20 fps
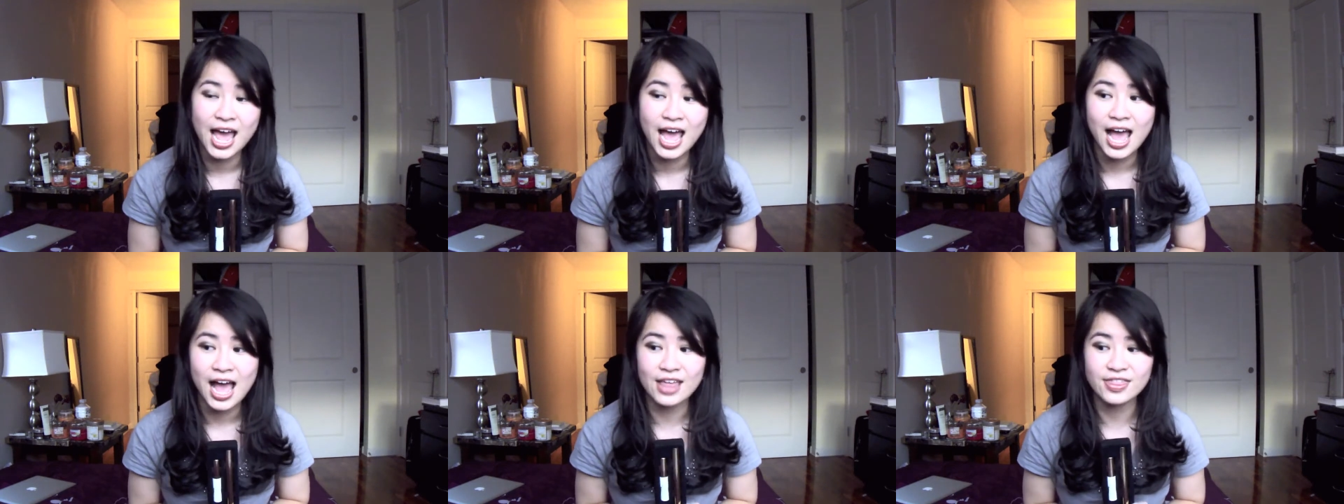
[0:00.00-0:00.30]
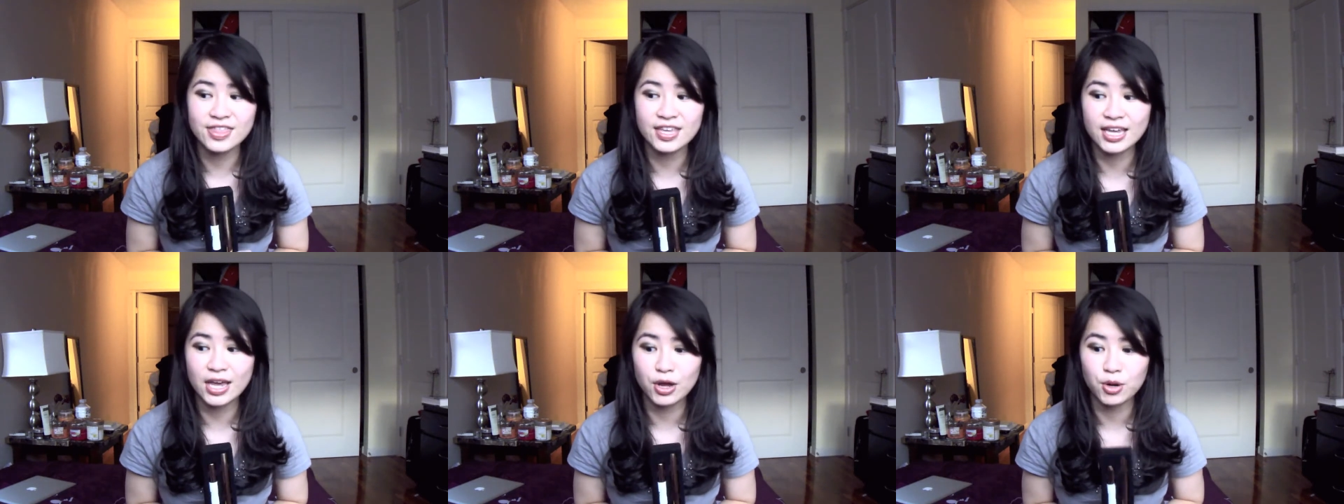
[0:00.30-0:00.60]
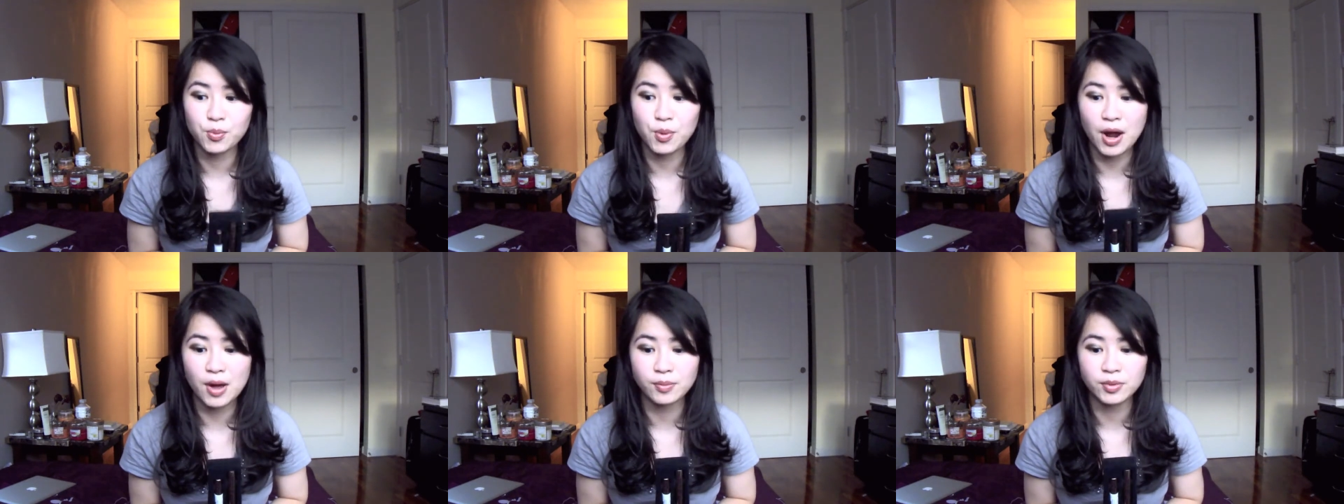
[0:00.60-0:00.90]
I think I
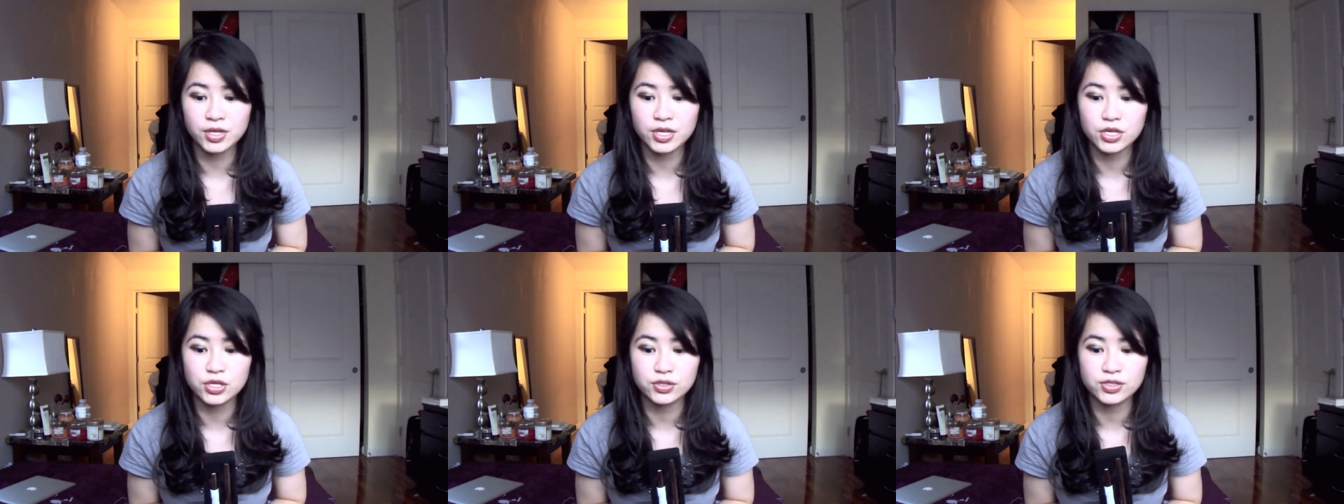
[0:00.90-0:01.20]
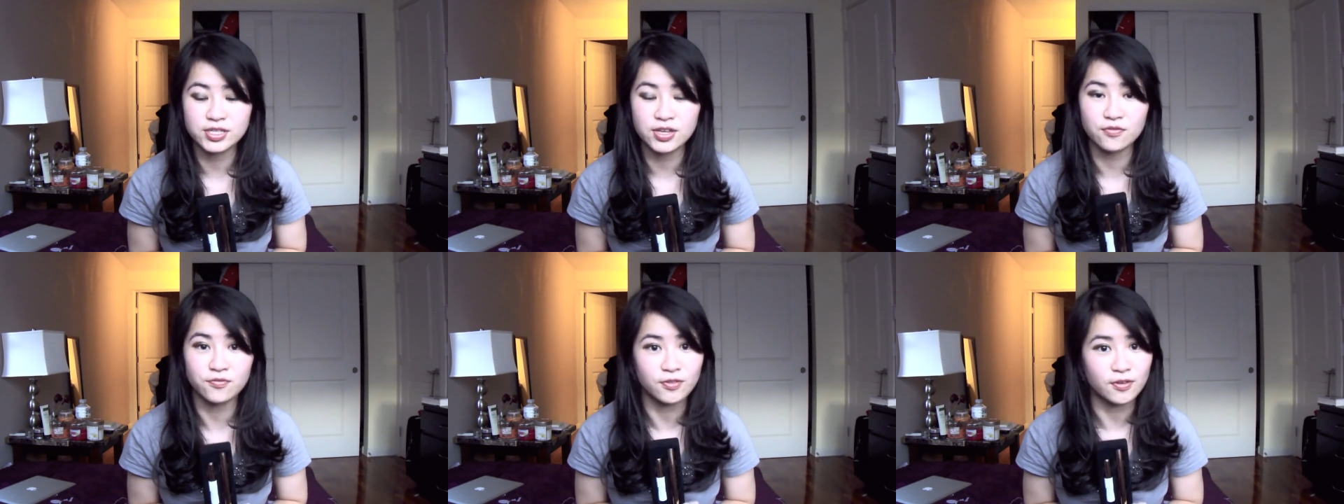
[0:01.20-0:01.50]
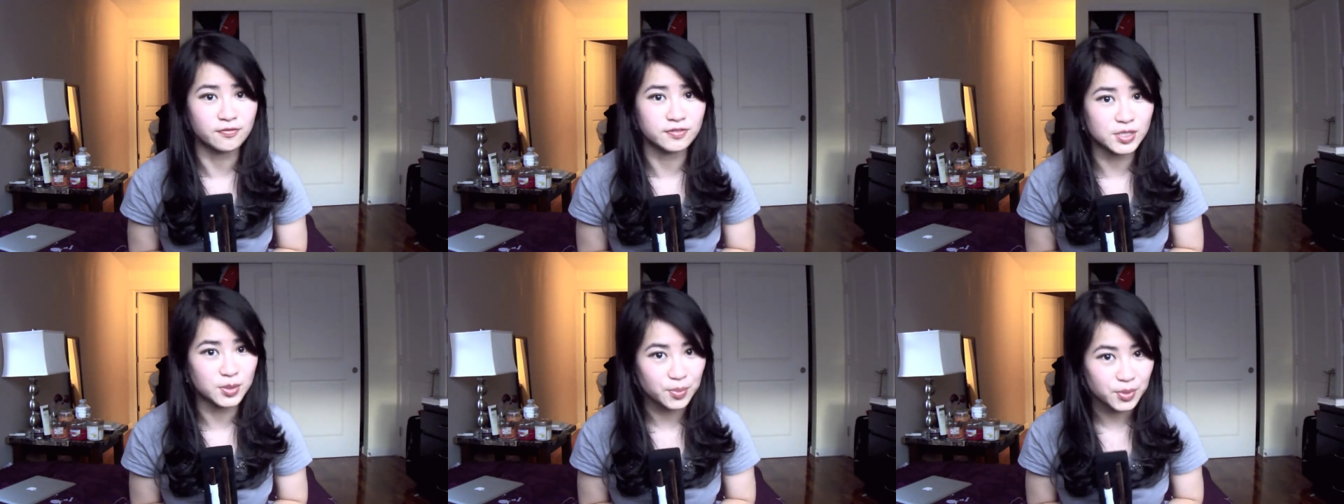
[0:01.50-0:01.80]
would probably use it
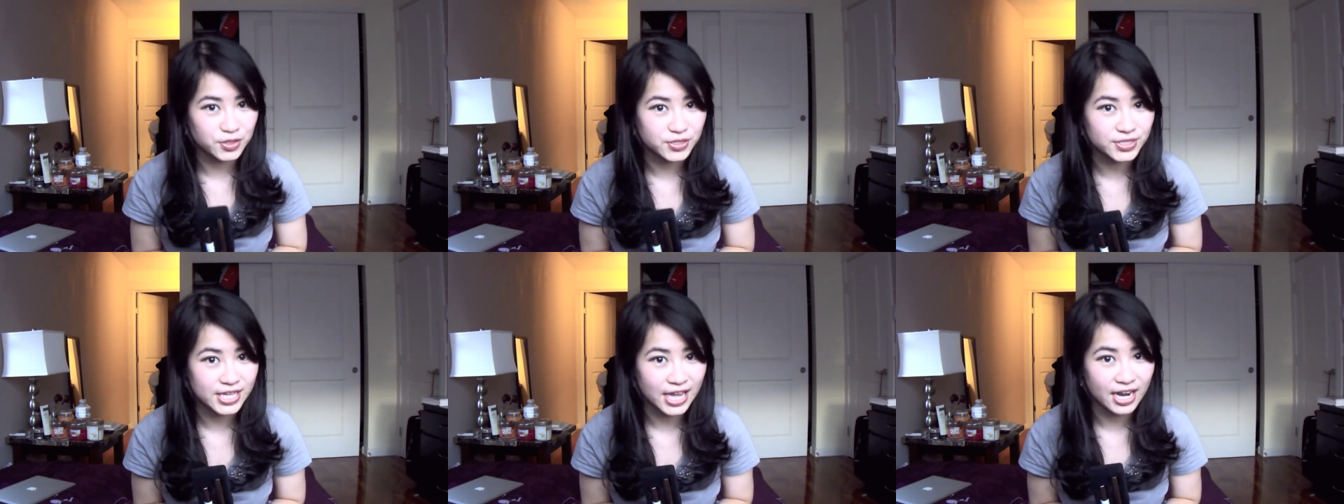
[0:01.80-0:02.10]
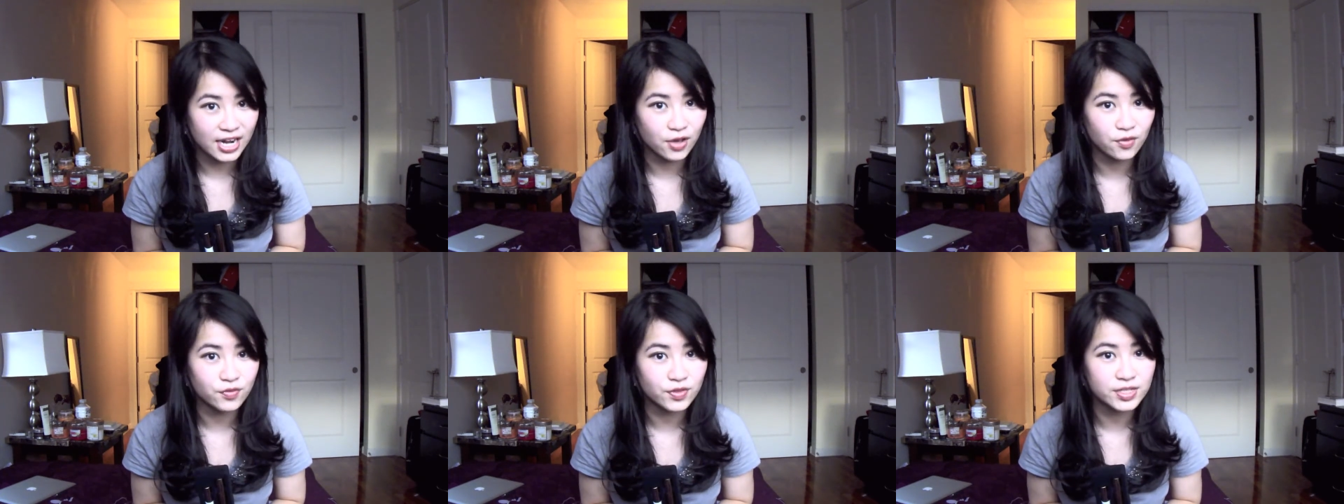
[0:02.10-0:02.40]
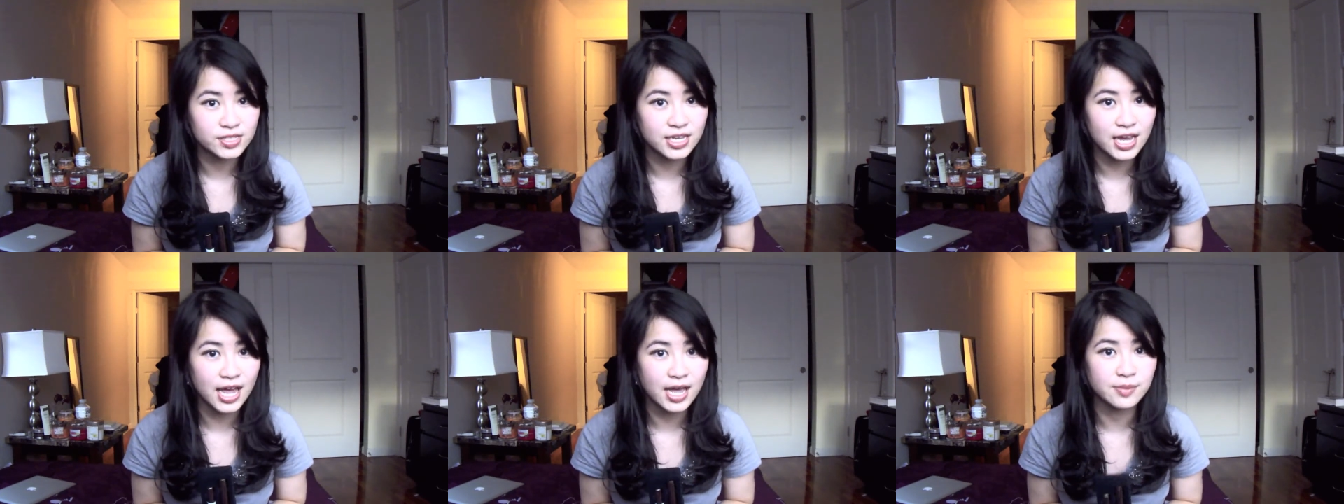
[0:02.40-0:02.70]
50% of the
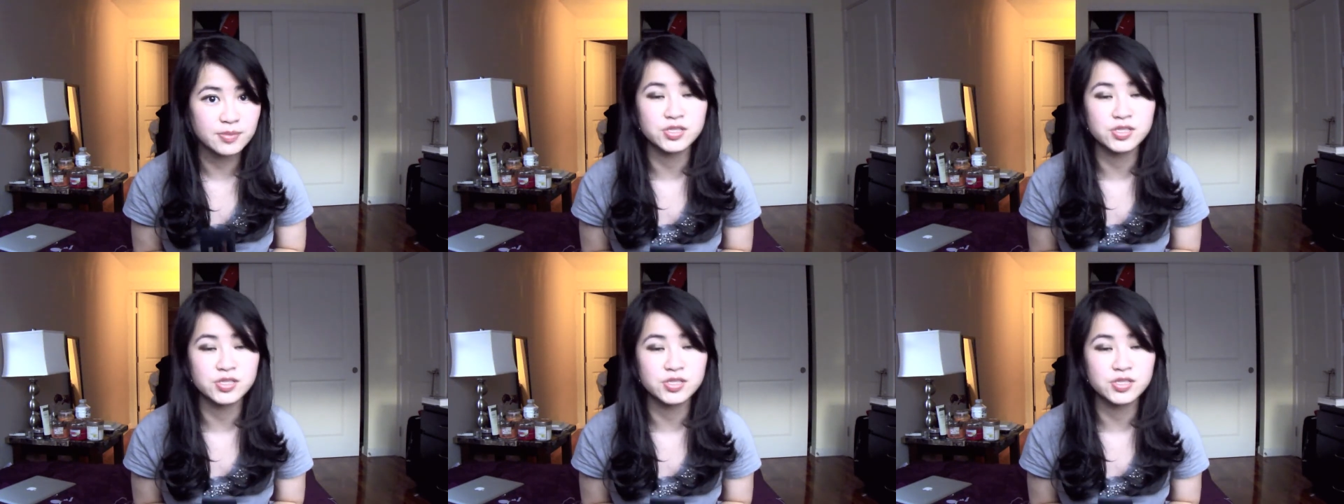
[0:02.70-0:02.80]
time,